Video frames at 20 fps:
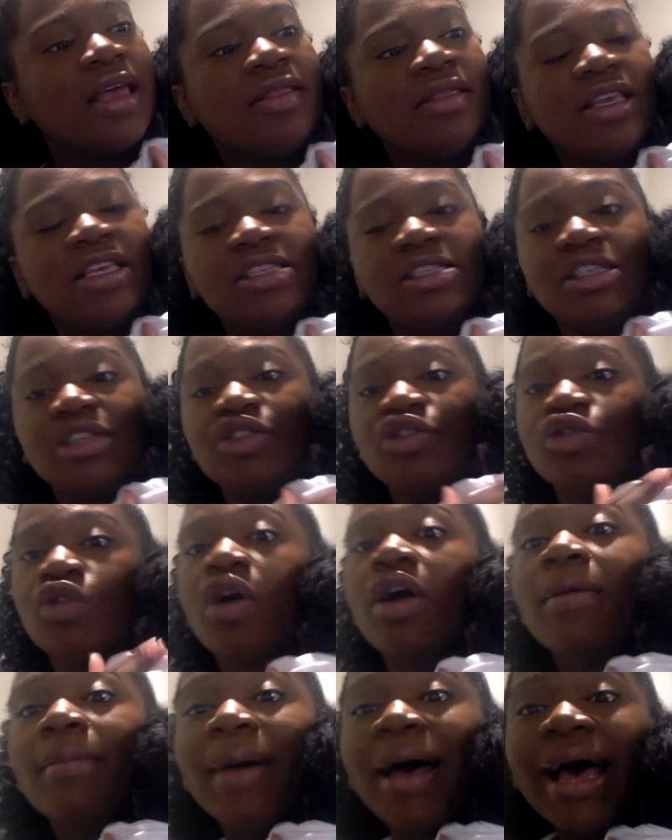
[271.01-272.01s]
This is
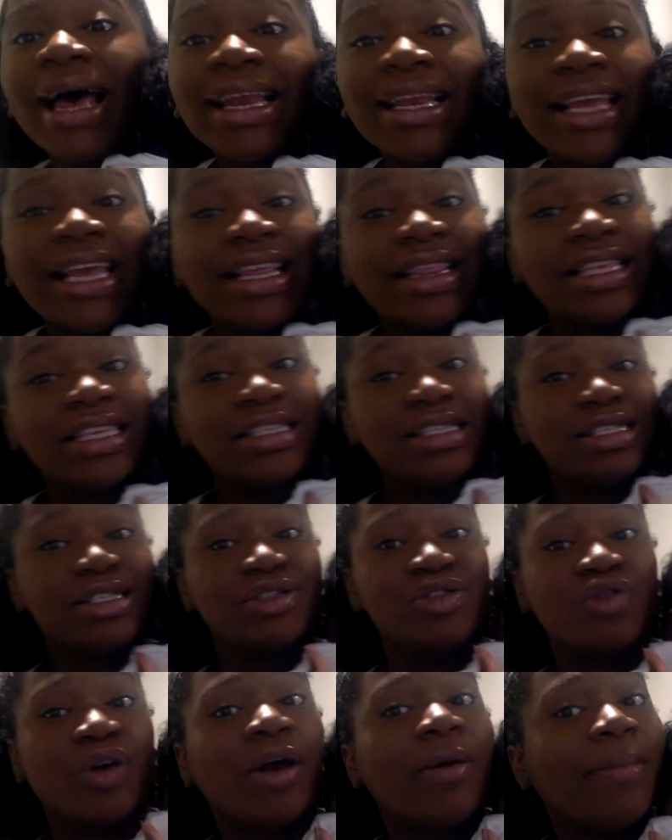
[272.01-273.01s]
your body, and this
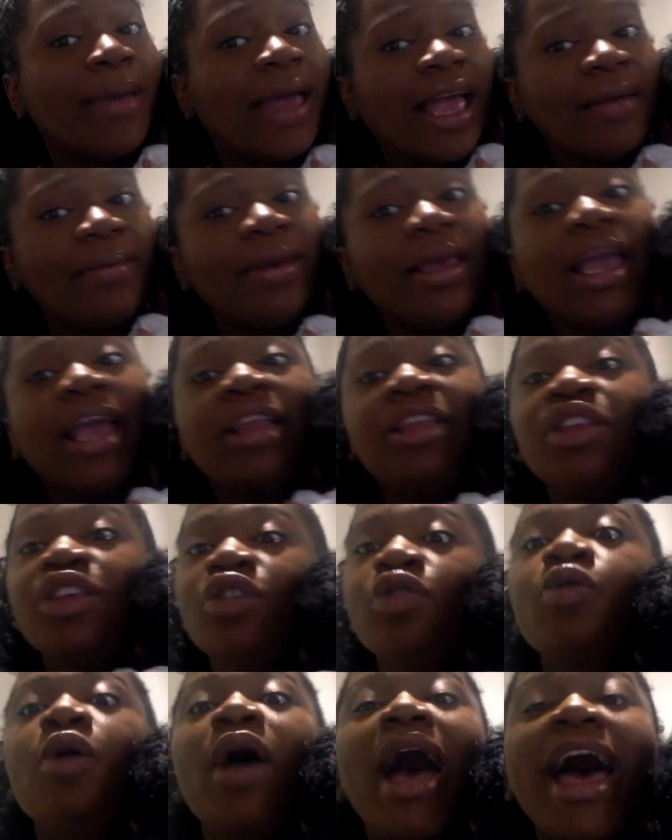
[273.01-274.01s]
is your baby, and
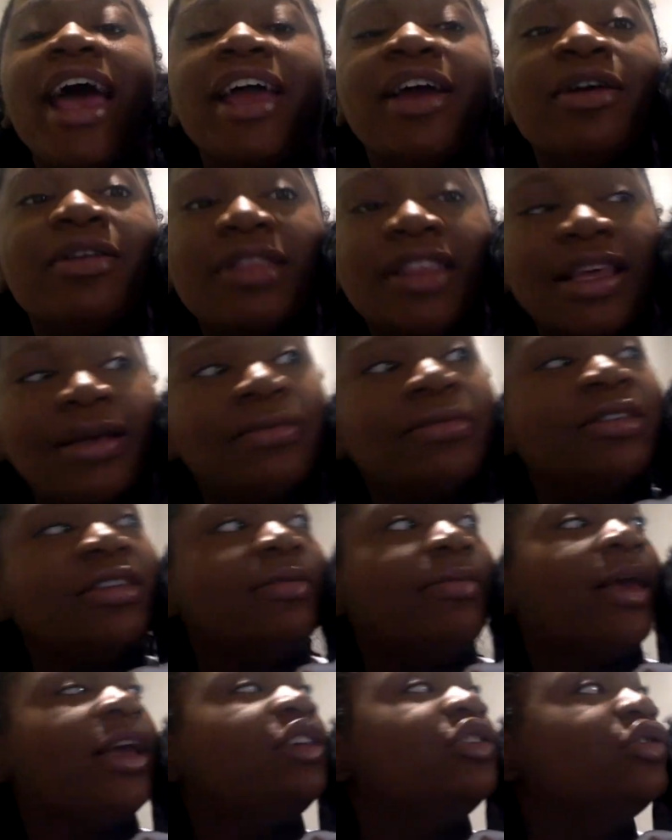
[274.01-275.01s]
you hired them
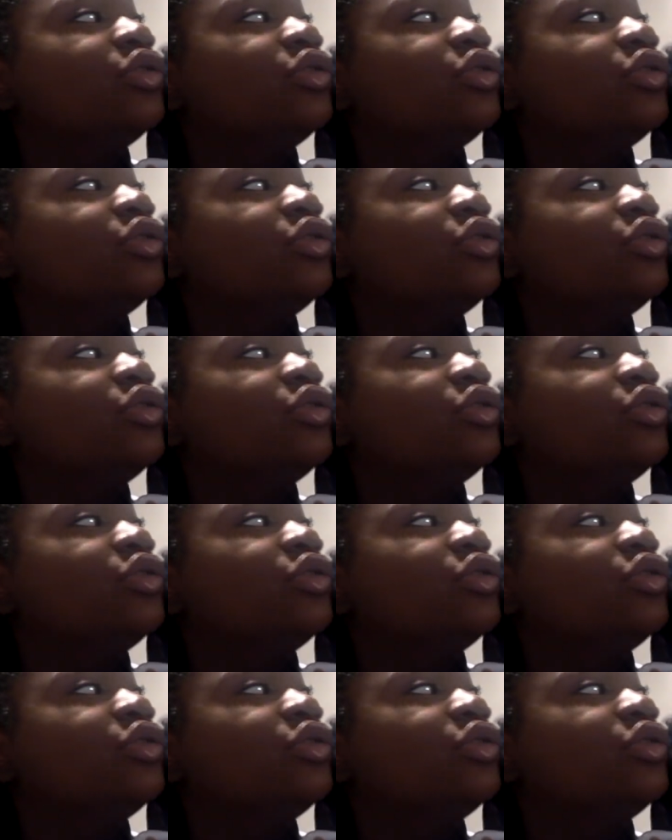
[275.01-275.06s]
to make